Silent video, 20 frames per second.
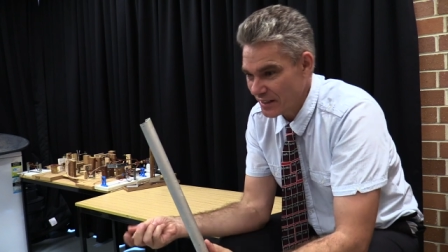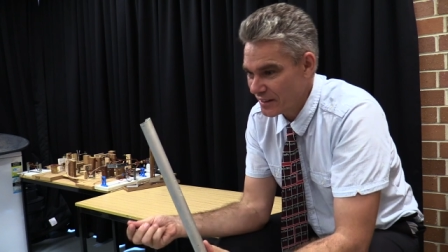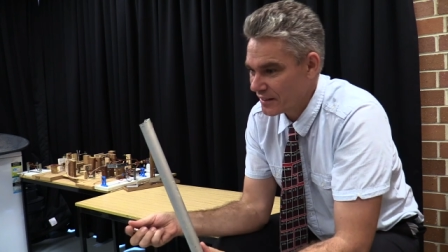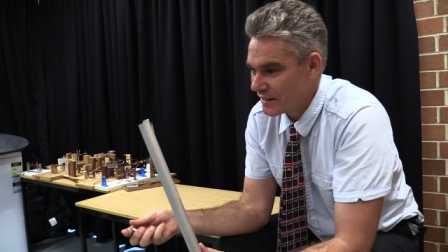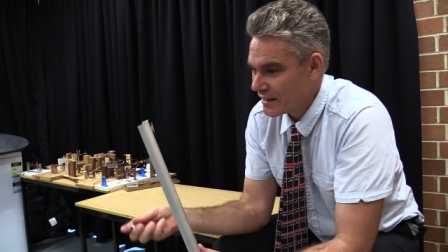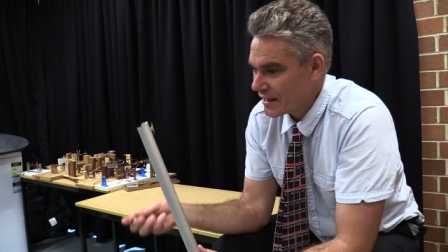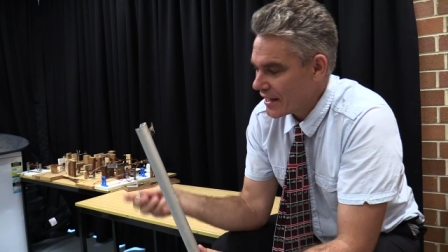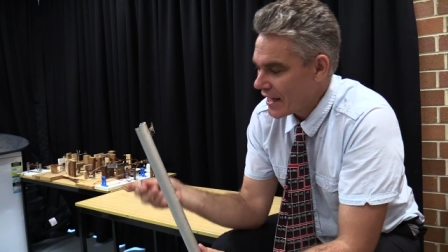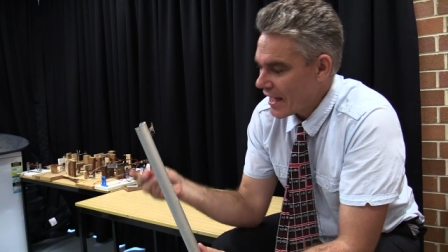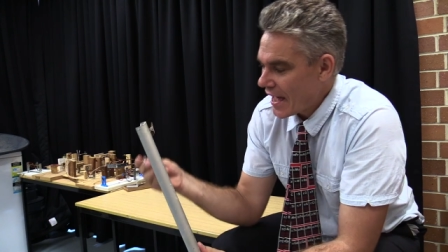
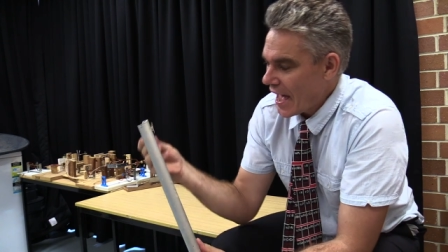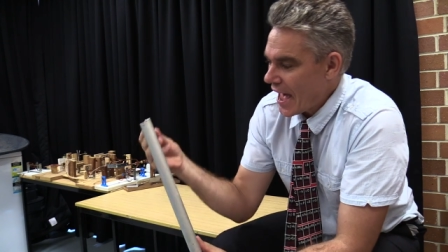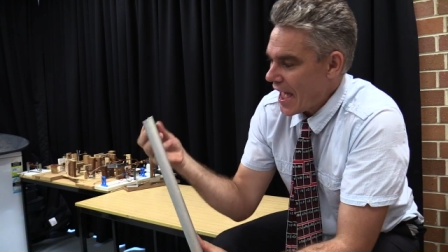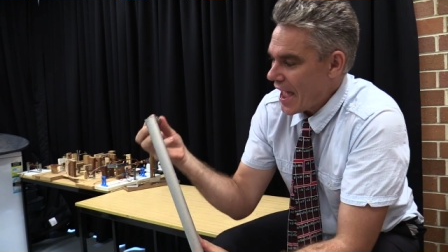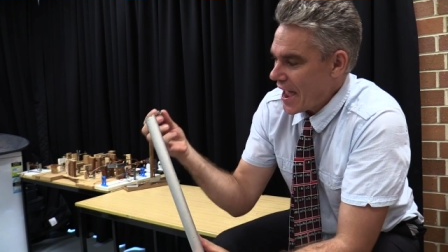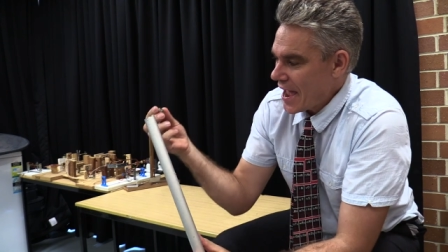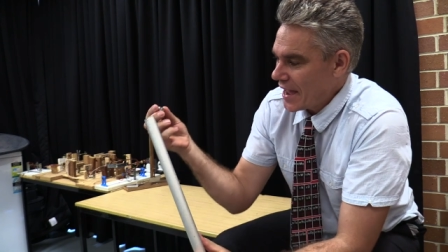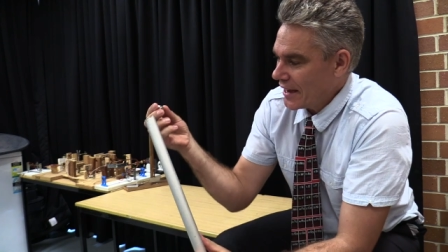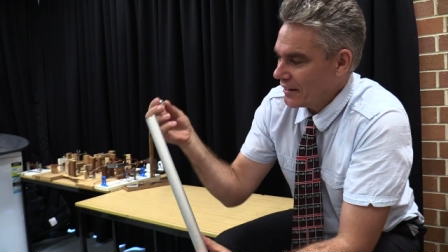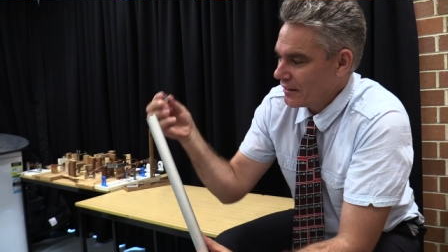it.
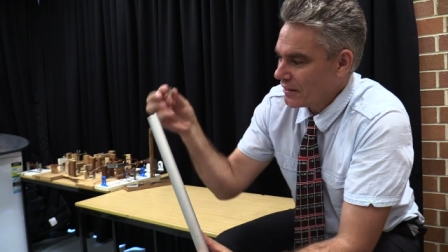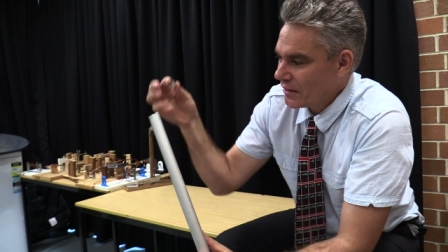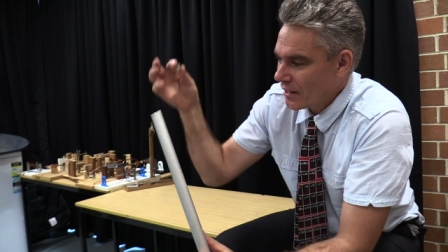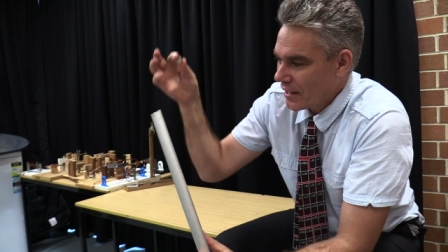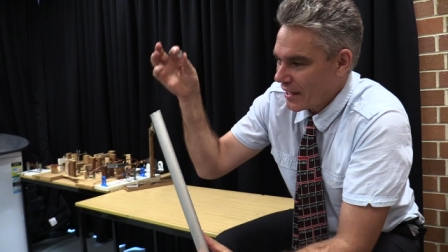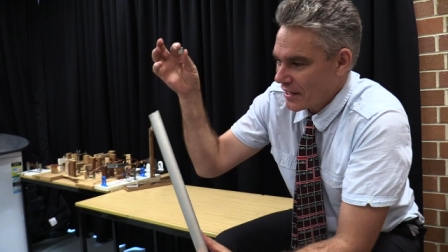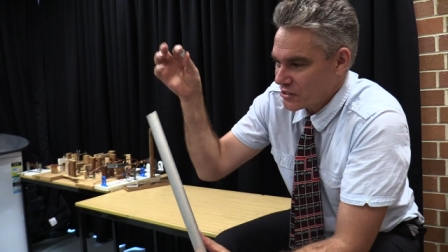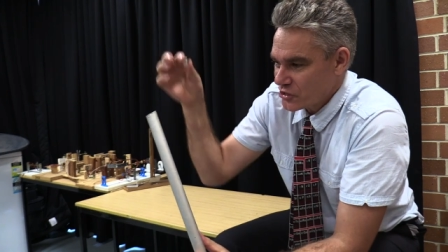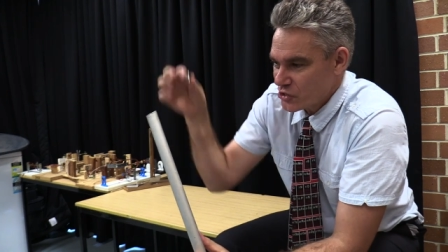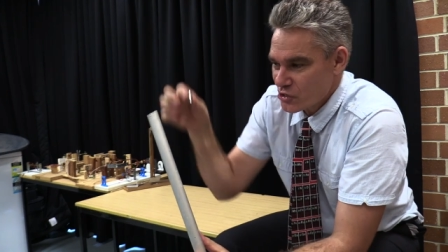
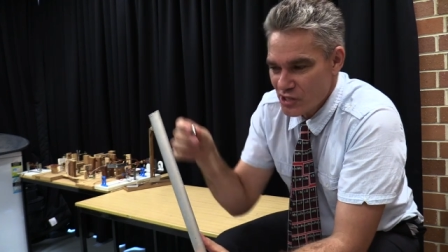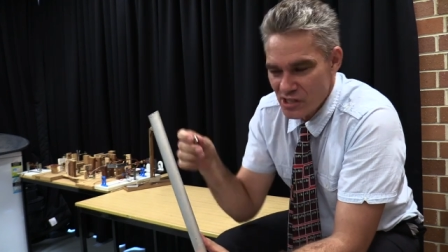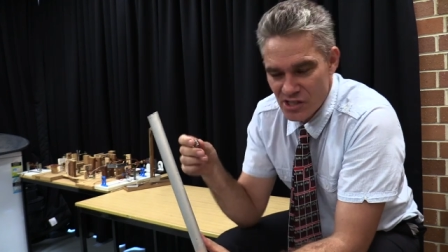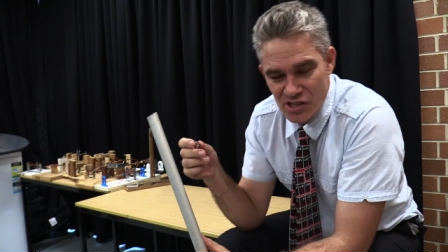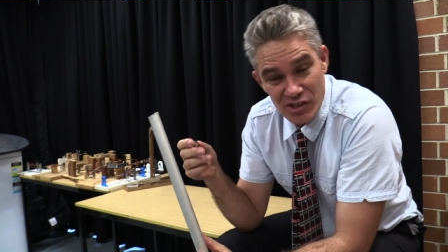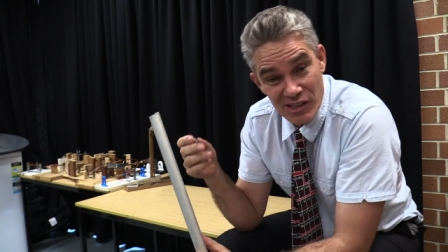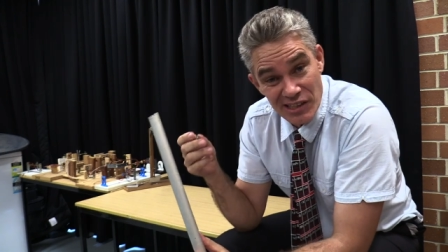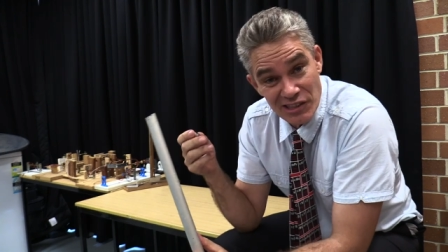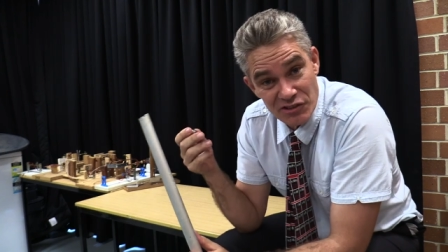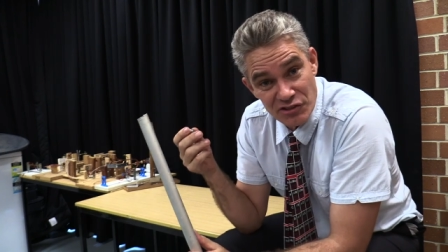And as soon as
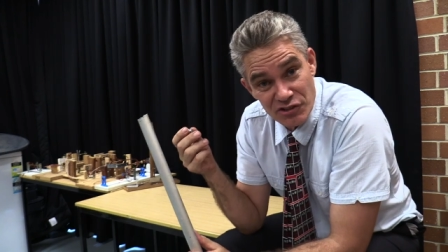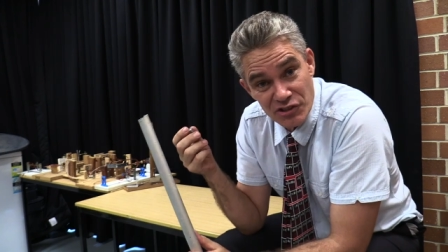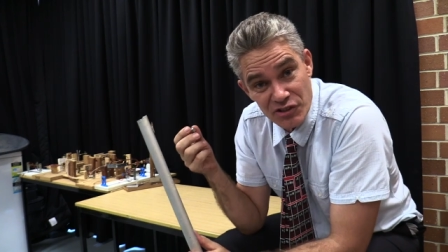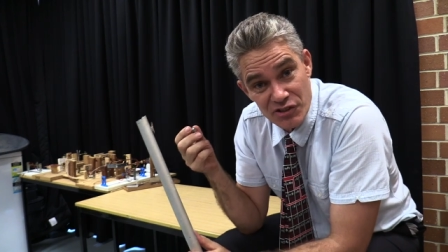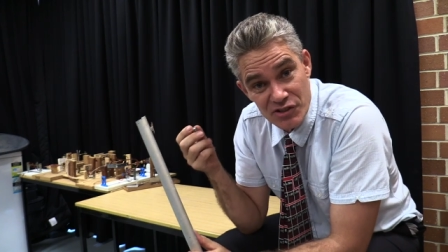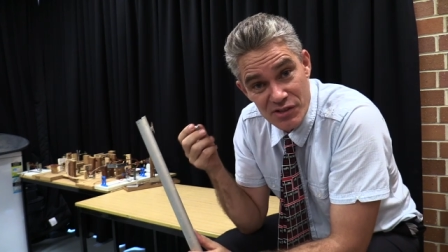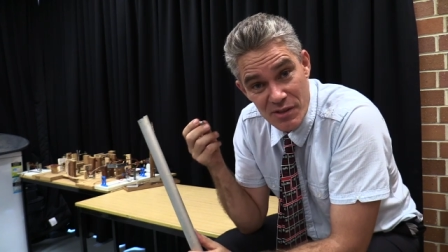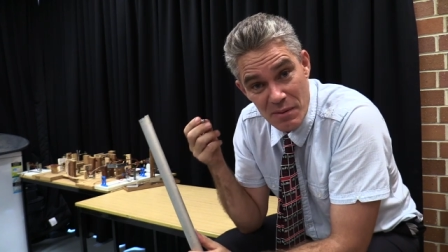I introduce